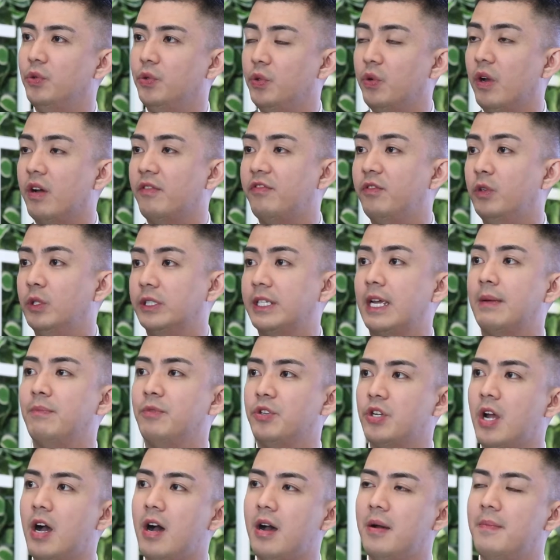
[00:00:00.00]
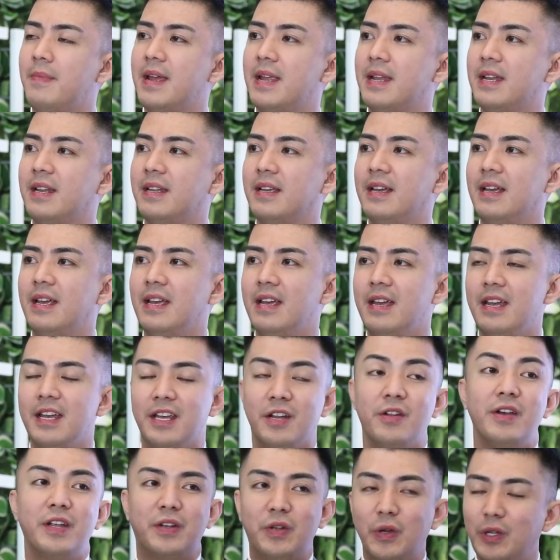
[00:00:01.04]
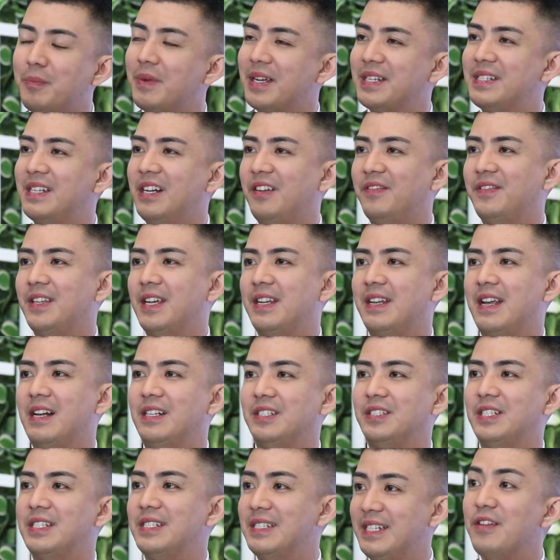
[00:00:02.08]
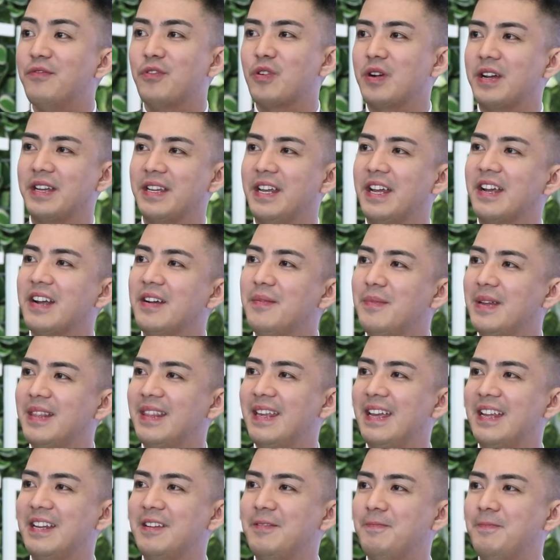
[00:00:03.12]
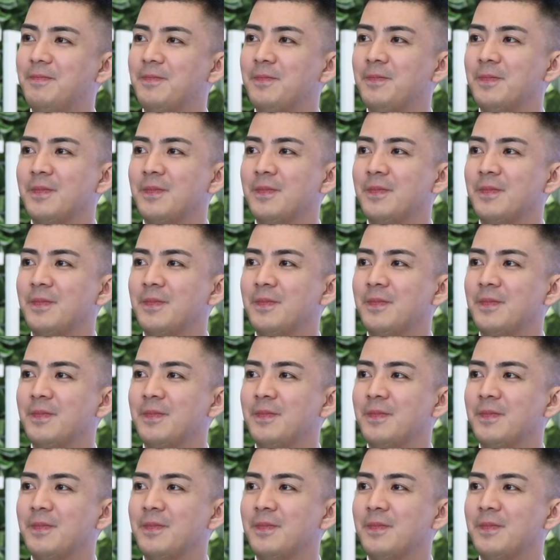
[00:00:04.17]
do a full-time job. And I told myself that I'll just stay for a year, but then